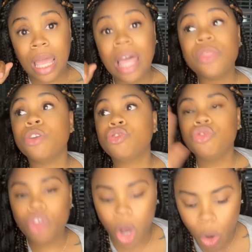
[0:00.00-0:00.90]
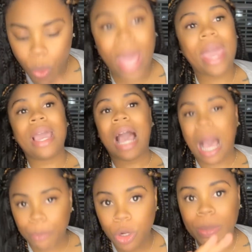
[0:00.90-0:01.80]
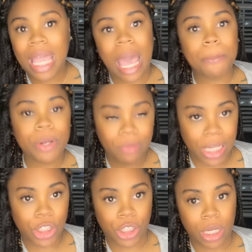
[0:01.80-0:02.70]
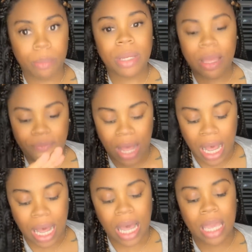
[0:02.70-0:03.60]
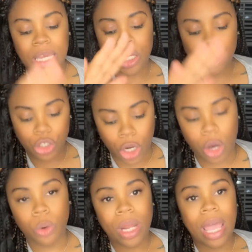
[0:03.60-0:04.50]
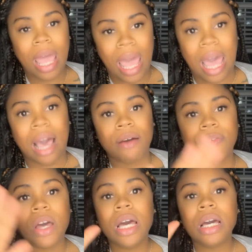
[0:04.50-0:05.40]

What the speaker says: There's no way I'm going to be happy in a relationship if I don't have